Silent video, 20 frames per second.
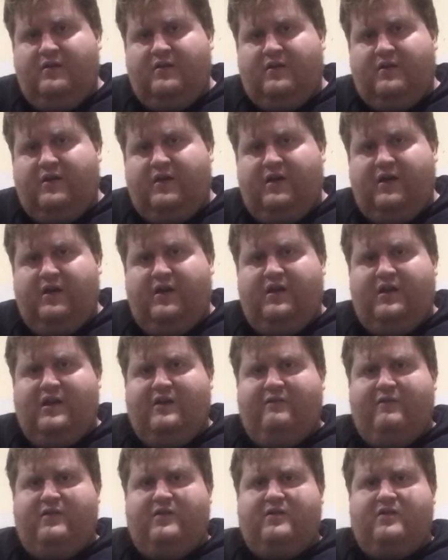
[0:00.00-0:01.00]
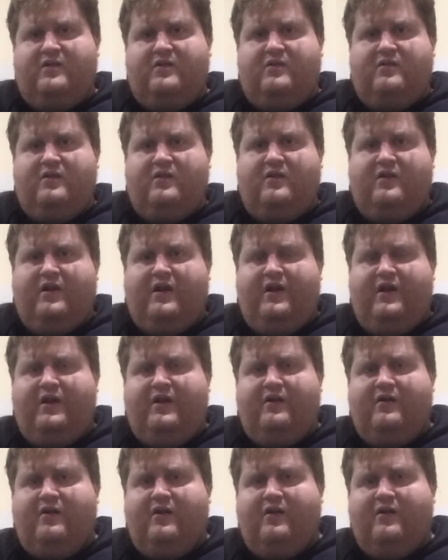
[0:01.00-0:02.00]
Okay,
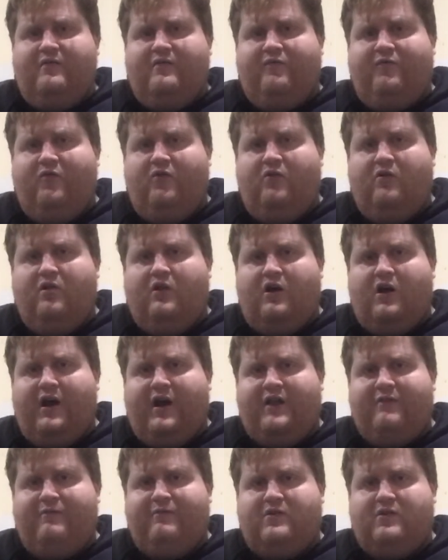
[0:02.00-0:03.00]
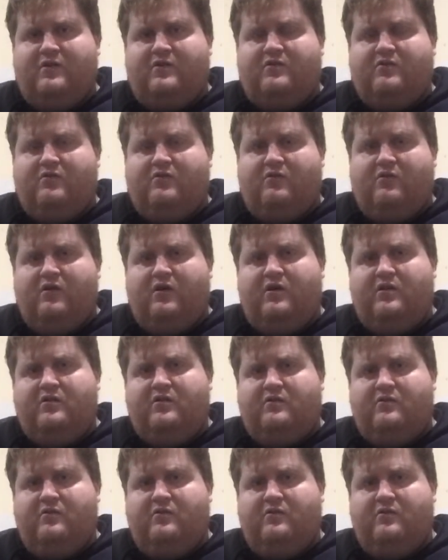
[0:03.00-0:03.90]
got 4 likes, which is good.